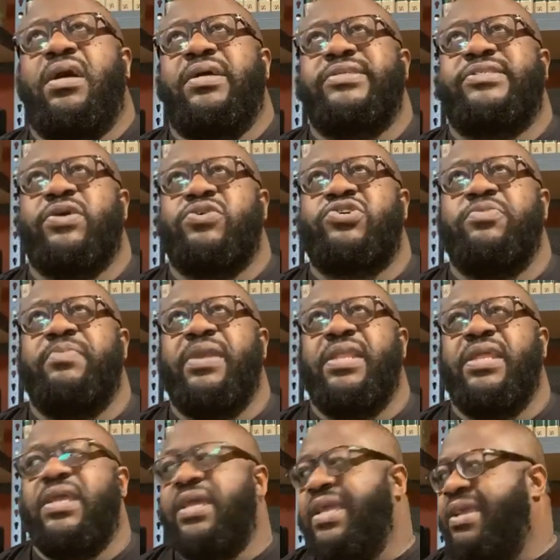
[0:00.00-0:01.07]
social
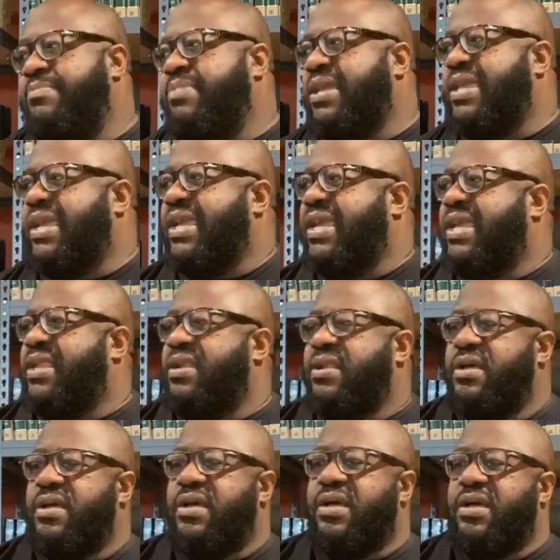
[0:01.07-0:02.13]
media and began
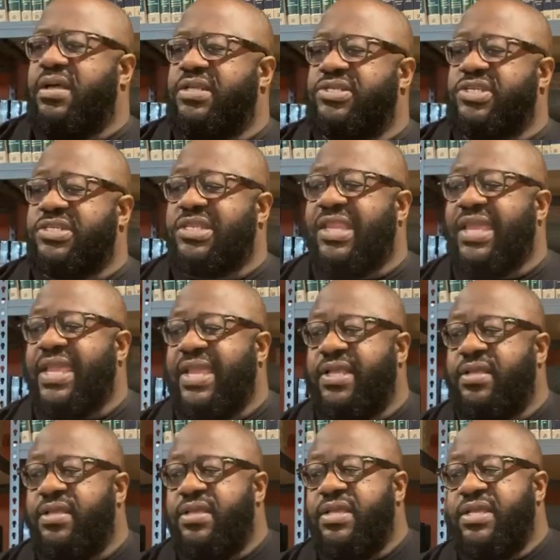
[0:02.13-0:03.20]
just
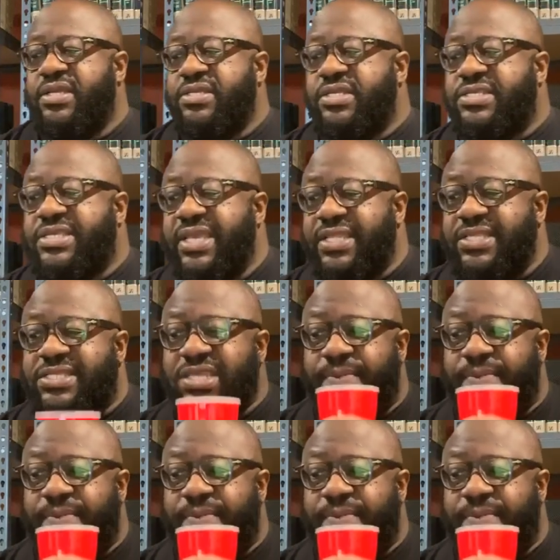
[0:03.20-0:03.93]
getting some